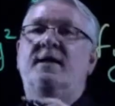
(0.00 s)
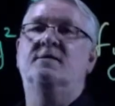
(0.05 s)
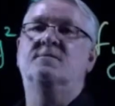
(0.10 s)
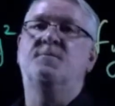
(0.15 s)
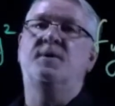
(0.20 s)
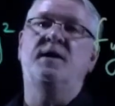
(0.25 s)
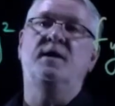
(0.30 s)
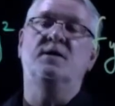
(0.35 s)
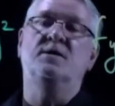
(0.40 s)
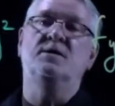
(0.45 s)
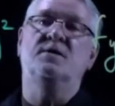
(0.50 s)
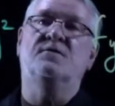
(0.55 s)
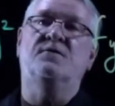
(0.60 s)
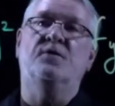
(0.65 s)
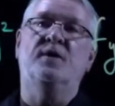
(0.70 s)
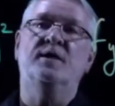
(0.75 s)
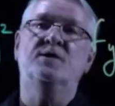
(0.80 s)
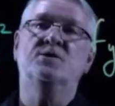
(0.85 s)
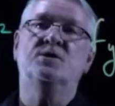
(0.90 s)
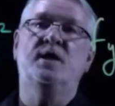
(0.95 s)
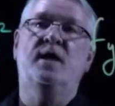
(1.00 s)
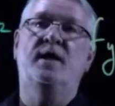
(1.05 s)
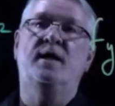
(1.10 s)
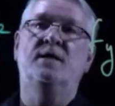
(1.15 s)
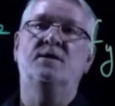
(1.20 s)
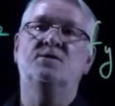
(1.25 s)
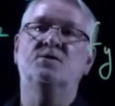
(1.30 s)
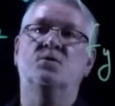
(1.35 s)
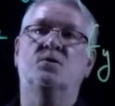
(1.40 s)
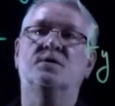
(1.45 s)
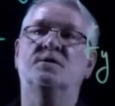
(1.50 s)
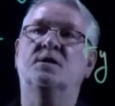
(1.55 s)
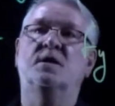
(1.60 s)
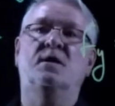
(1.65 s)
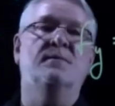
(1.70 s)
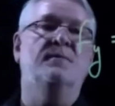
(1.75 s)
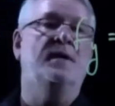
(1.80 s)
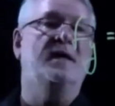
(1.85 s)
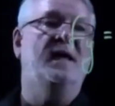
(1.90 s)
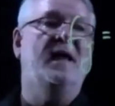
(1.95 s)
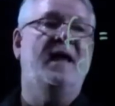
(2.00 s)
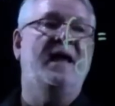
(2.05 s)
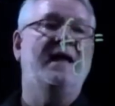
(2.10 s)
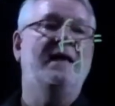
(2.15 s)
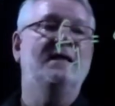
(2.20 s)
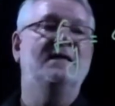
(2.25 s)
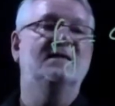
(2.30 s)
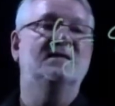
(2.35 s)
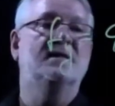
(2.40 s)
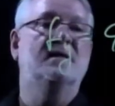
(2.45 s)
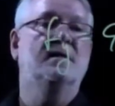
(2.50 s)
being differentiated, so it's going to be 8x